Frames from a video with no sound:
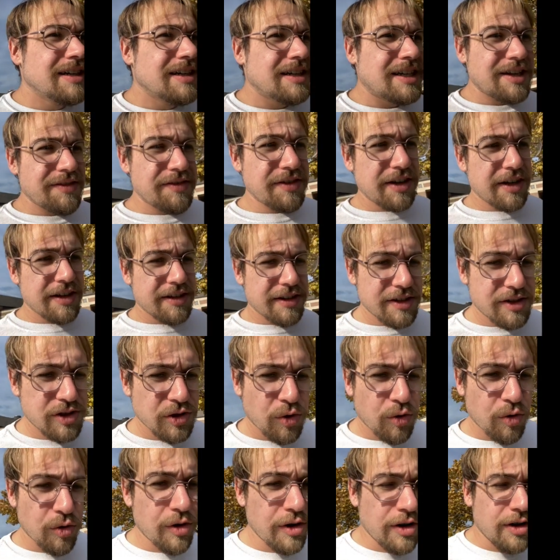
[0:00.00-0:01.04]
giving a
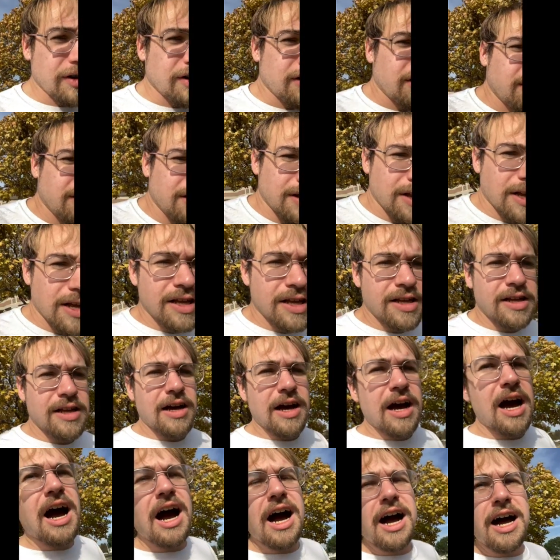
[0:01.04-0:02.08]
tutorial
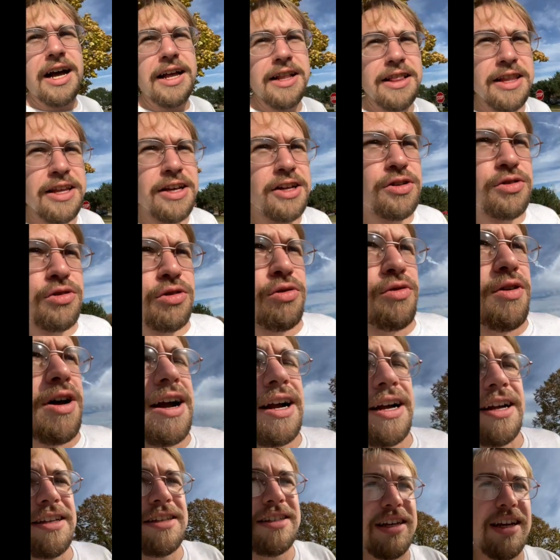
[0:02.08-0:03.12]
on literal
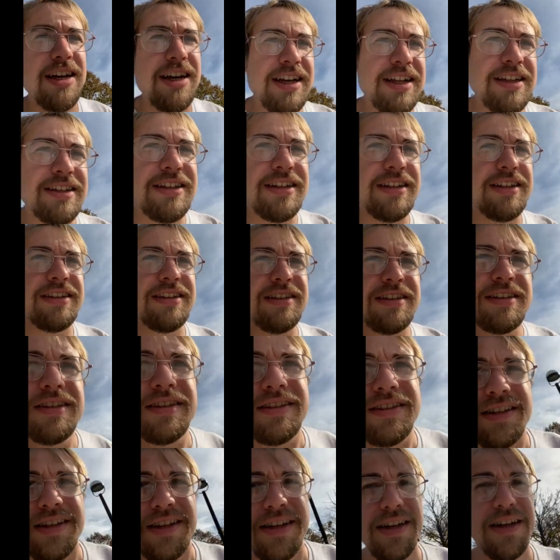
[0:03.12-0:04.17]
rocket science and
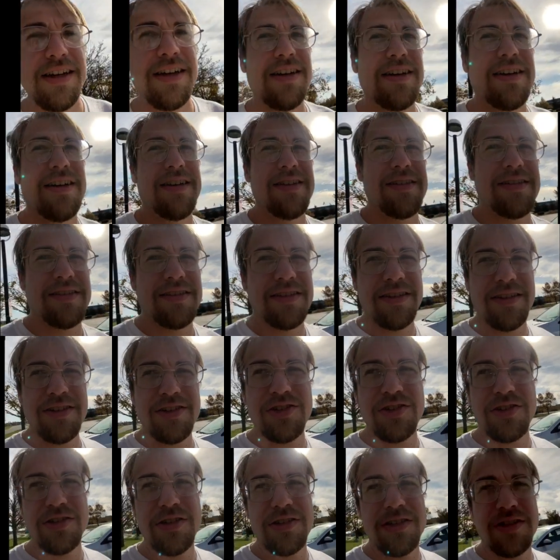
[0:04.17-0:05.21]
say, uh,
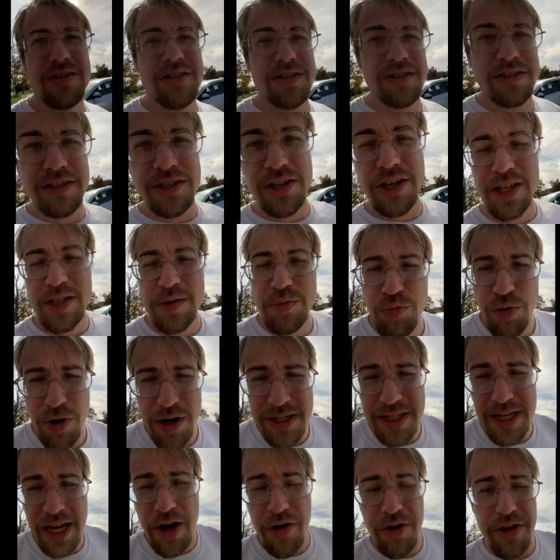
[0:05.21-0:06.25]
to
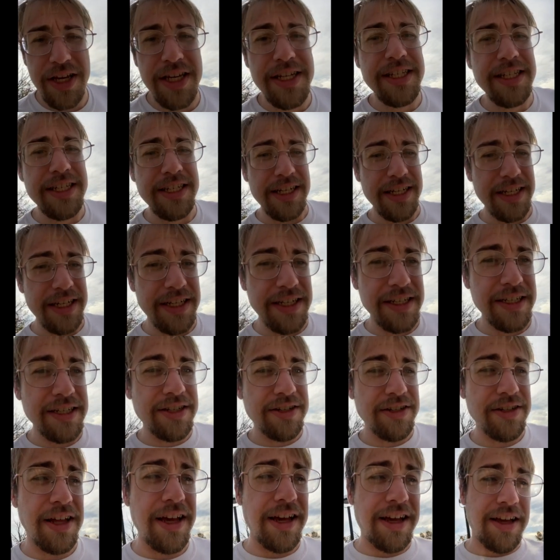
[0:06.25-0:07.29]
express how easy it is.
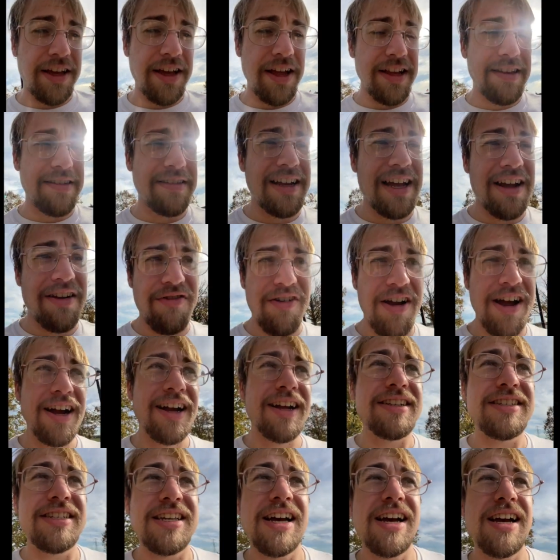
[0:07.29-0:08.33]
You're like, it's not
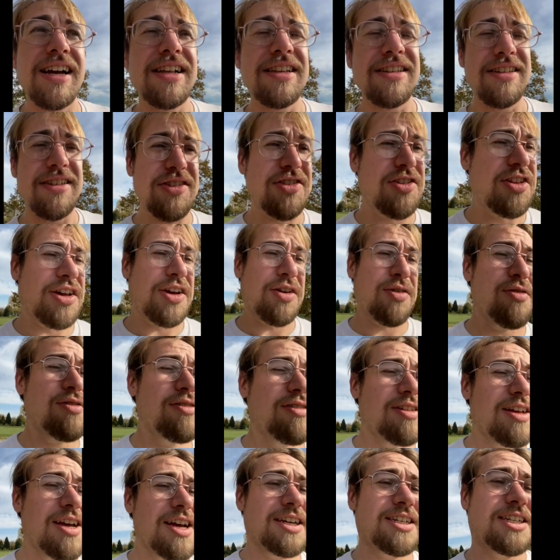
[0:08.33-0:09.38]
rocket science, and you're like,
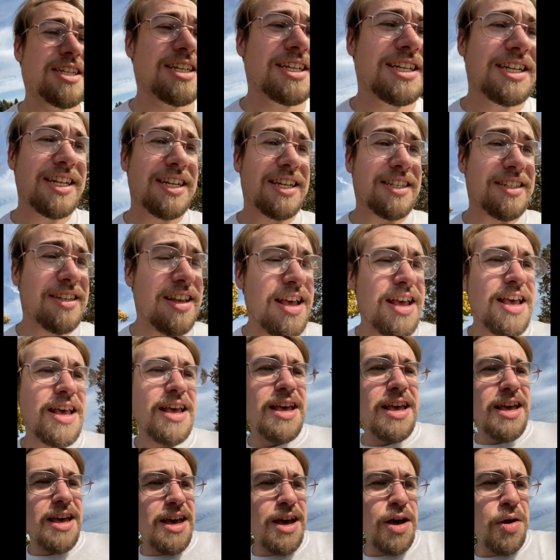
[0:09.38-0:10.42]
well, actually it is.
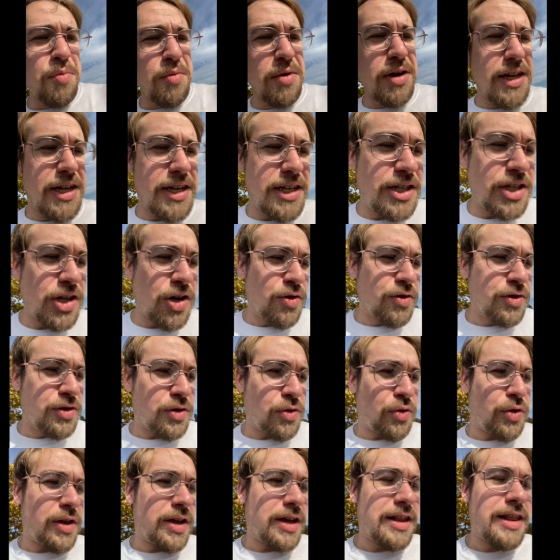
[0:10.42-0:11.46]
How many jokes
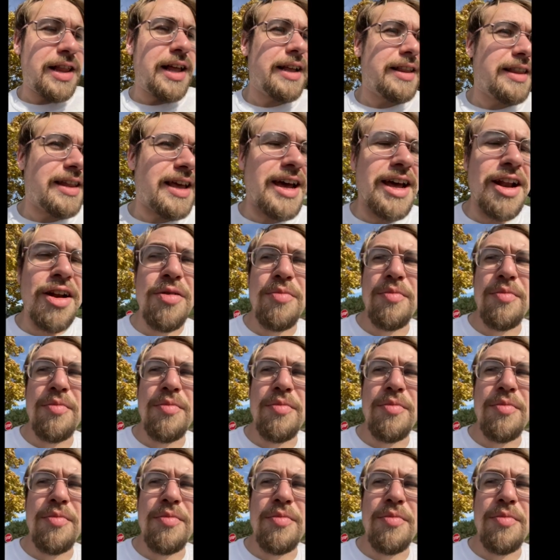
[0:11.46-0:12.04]
you think like that are